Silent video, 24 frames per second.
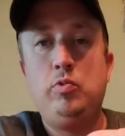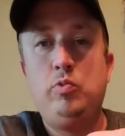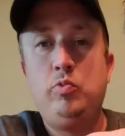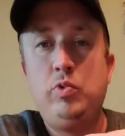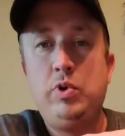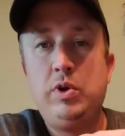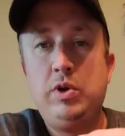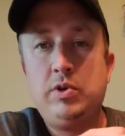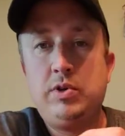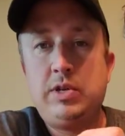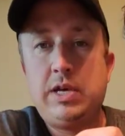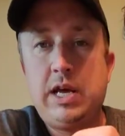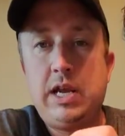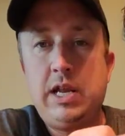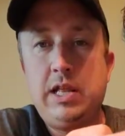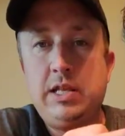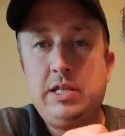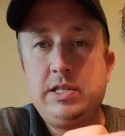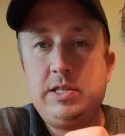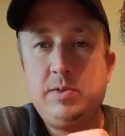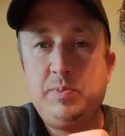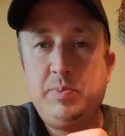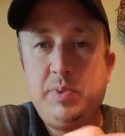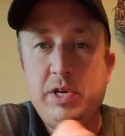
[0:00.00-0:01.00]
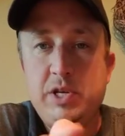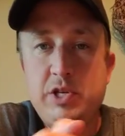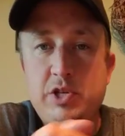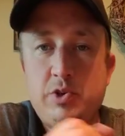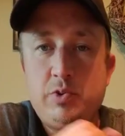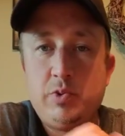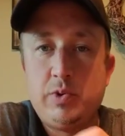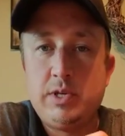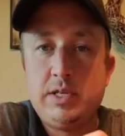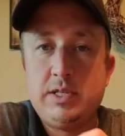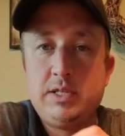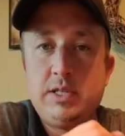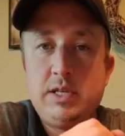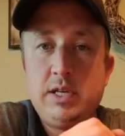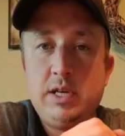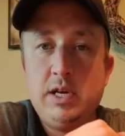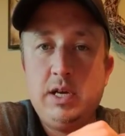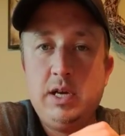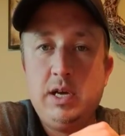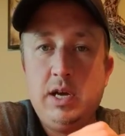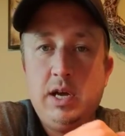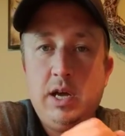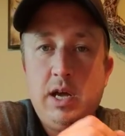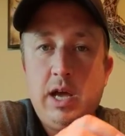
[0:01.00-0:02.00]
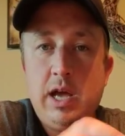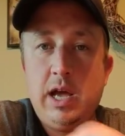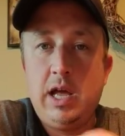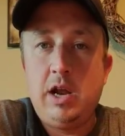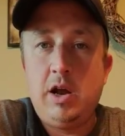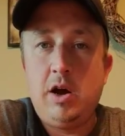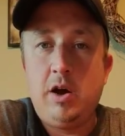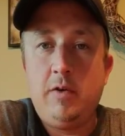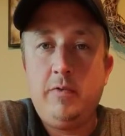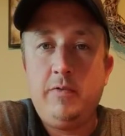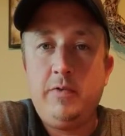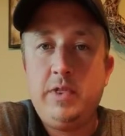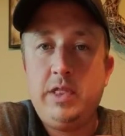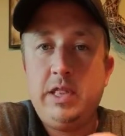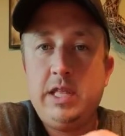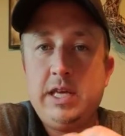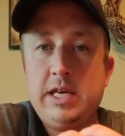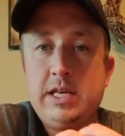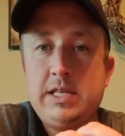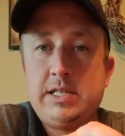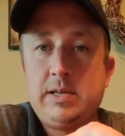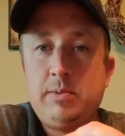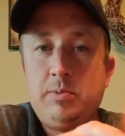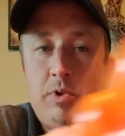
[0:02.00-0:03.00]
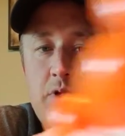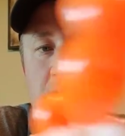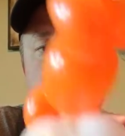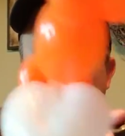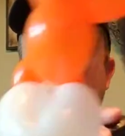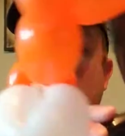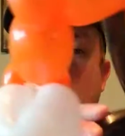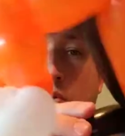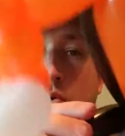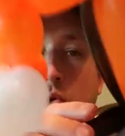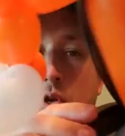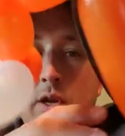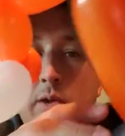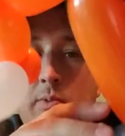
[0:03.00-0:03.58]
Real tiny, this is a pinch twist. And off of this, I'm gonna hold